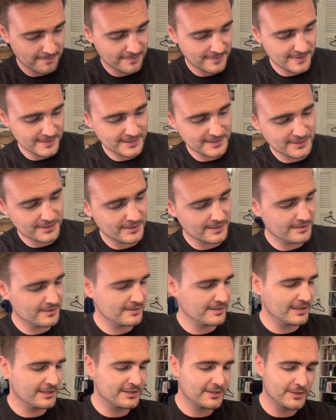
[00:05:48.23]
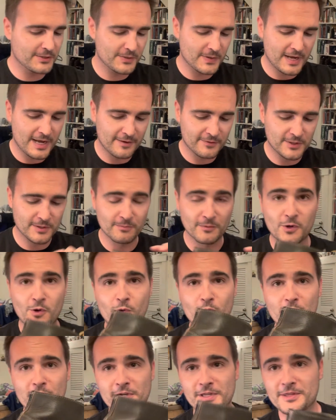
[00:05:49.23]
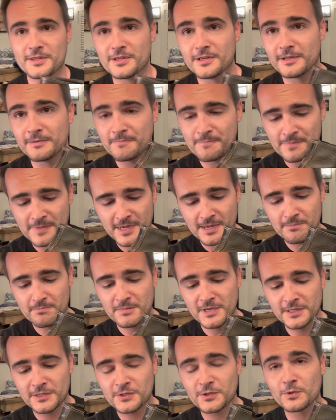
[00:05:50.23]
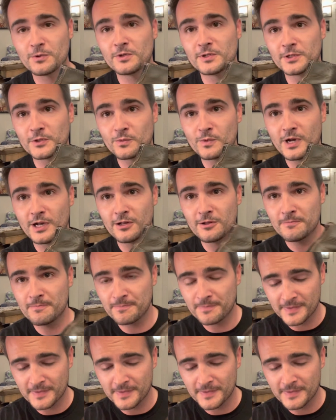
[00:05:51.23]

this does also have some cork in the midsole as well.